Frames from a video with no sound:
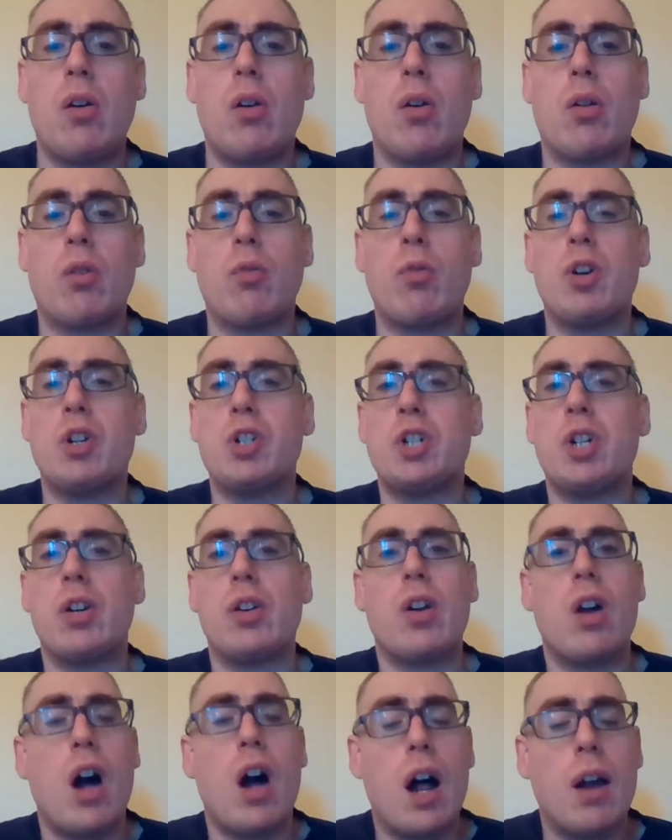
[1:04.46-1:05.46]
Christian
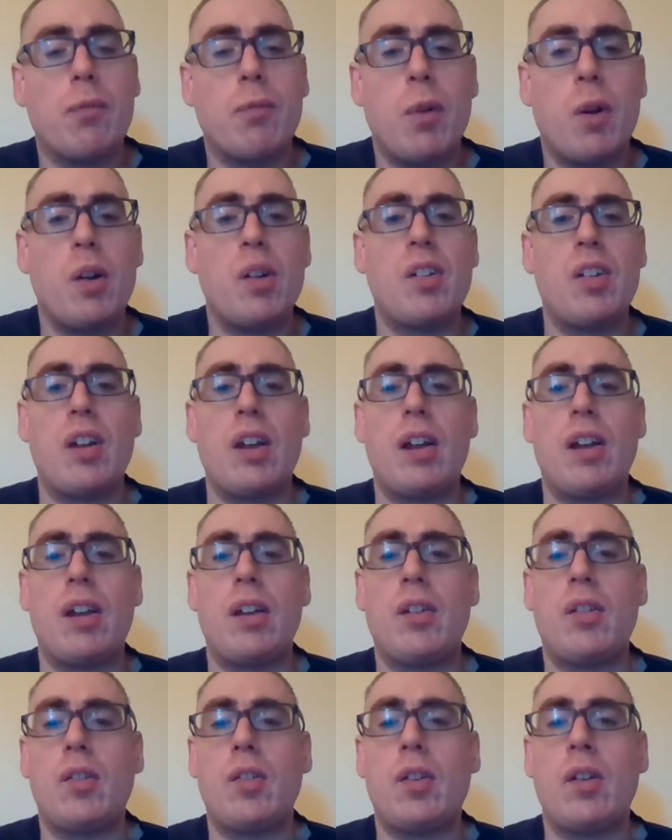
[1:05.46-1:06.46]

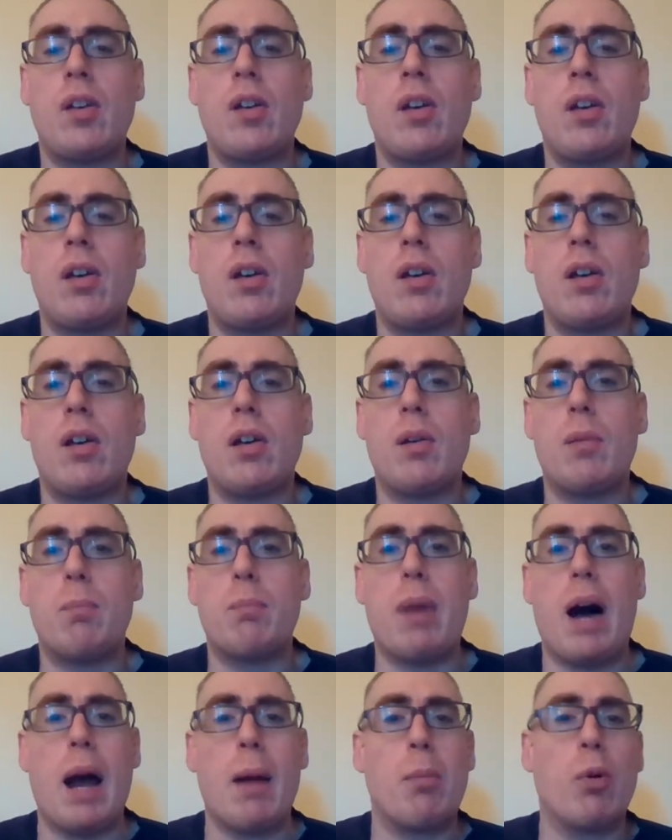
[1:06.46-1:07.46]
conferences,
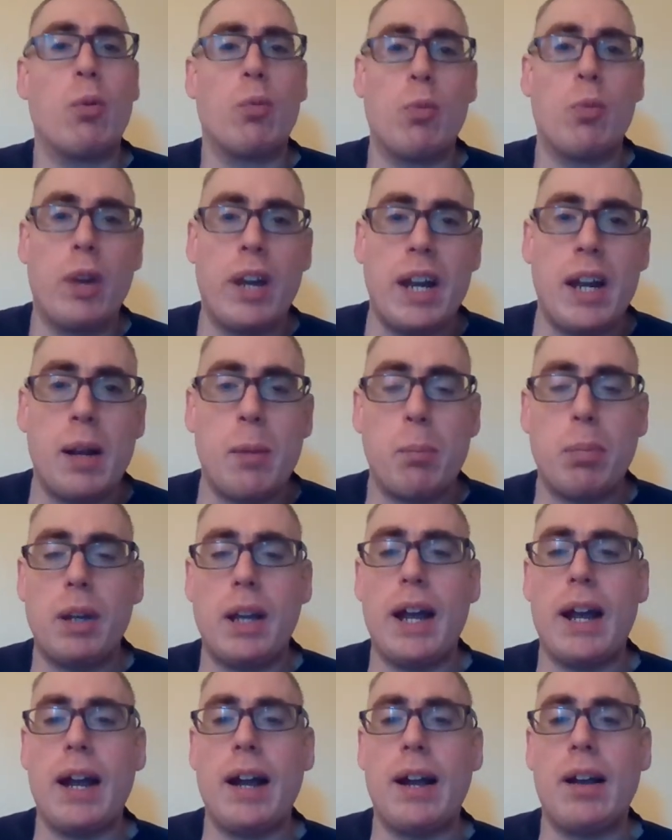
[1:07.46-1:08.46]
Bible reading
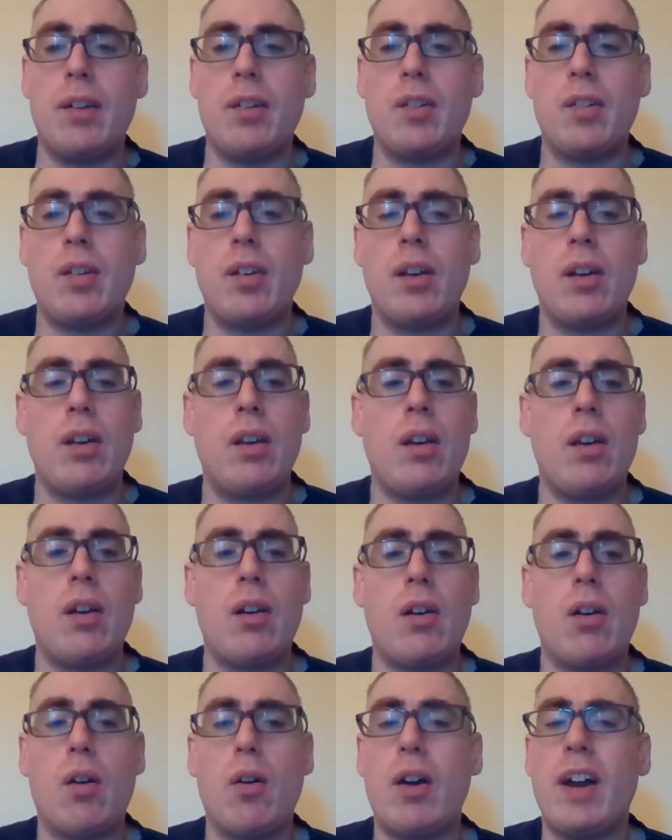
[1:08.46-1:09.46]
plans,
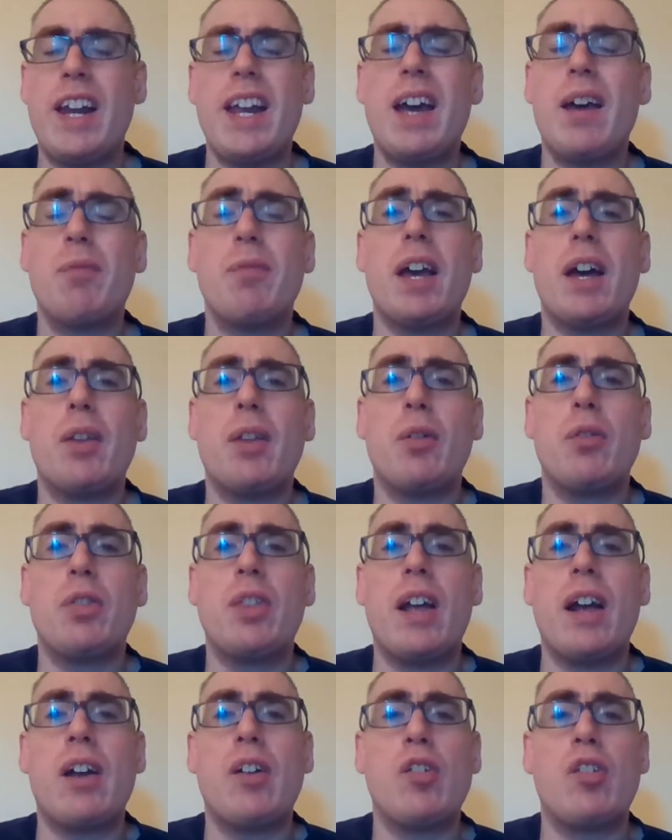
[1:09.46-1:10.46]
or any of the other
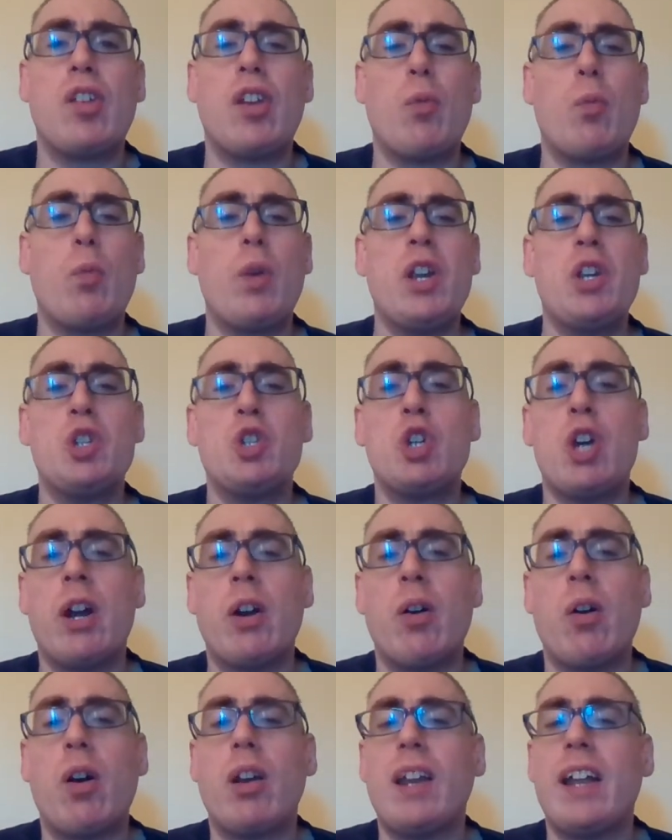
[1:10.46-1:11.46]
things that we
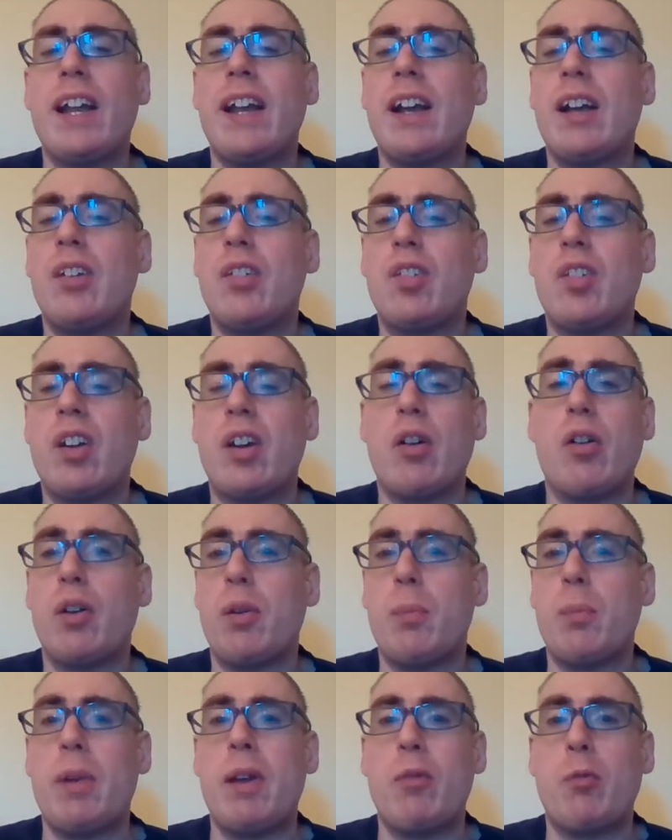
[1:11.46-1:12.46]
generally consider
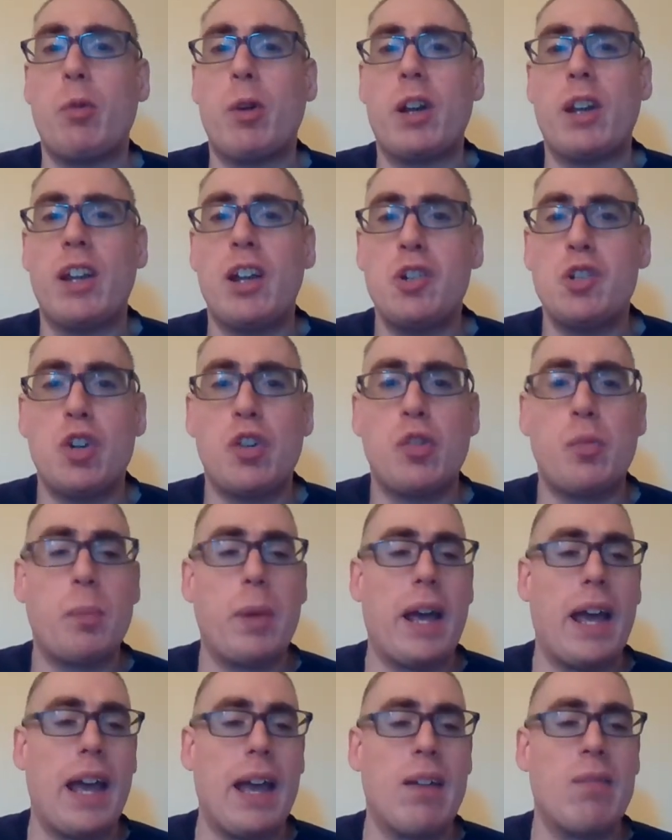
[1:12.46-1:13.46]
to be religious
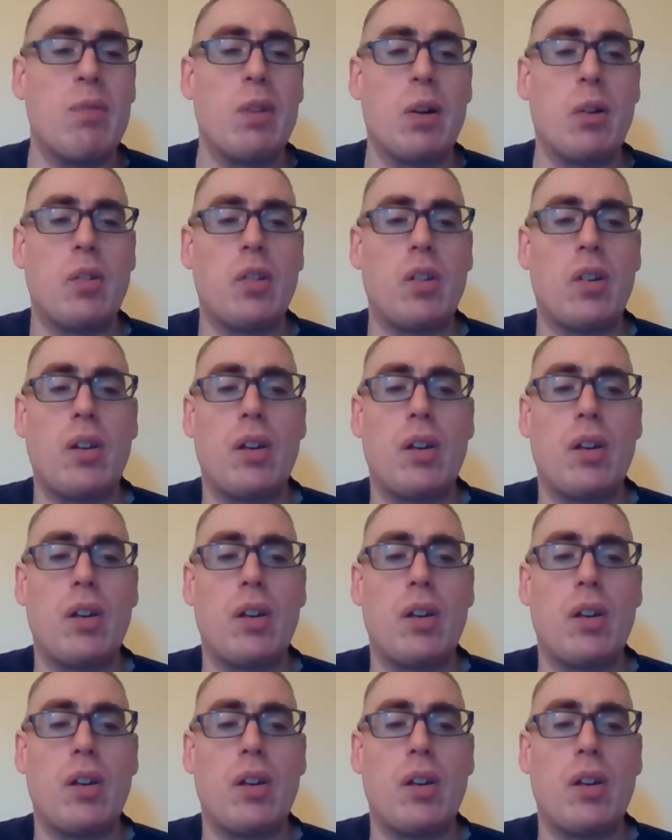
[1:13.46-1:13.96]
behaviors.